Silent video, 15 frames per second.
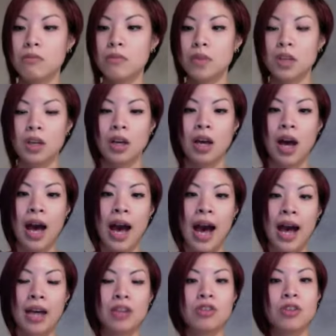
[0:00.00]
And
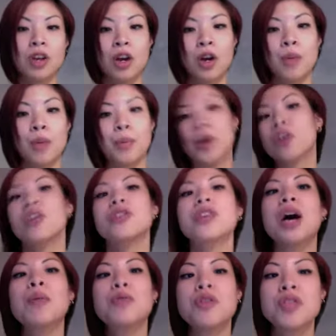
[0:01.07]
because I'm using
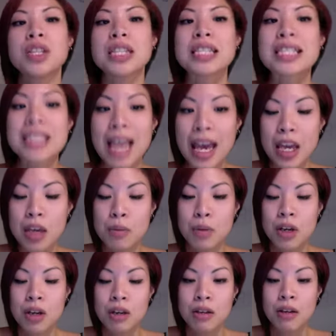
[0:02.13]
the same
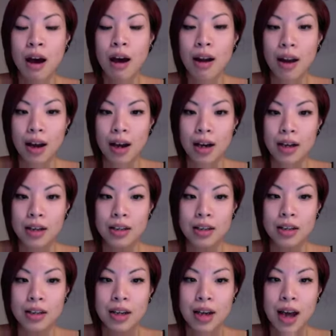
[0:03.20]
colour
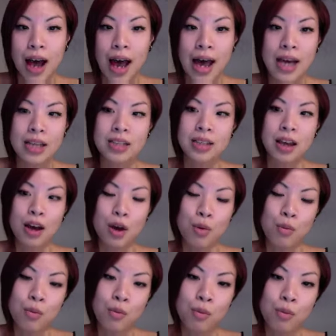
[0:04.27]
as
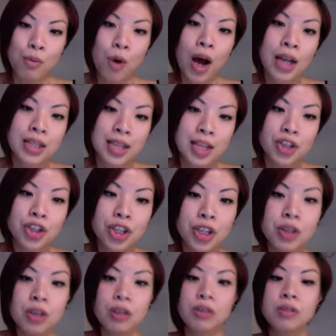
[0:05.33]
what I tend to
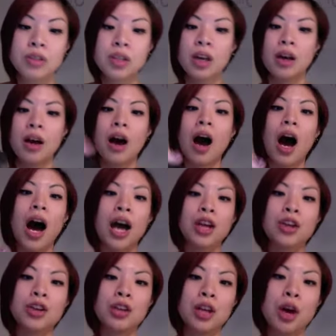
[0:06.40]
use, I
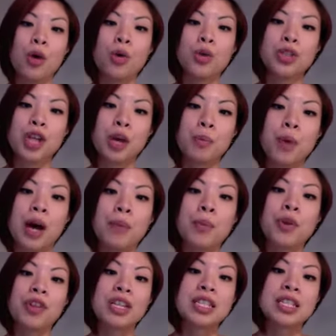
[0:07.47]
put the
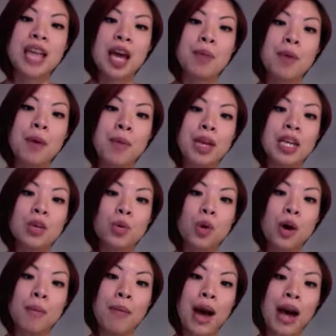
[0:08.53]
same equal
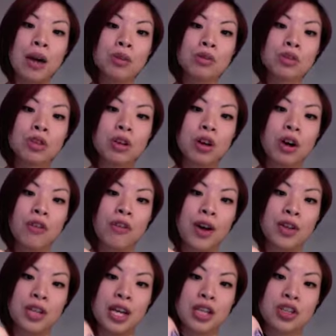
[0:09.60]
amount of
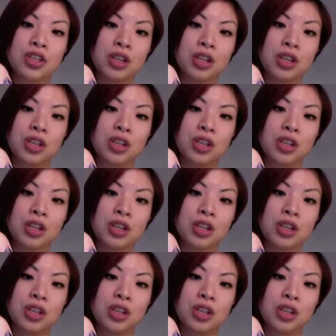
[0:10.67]
foundation.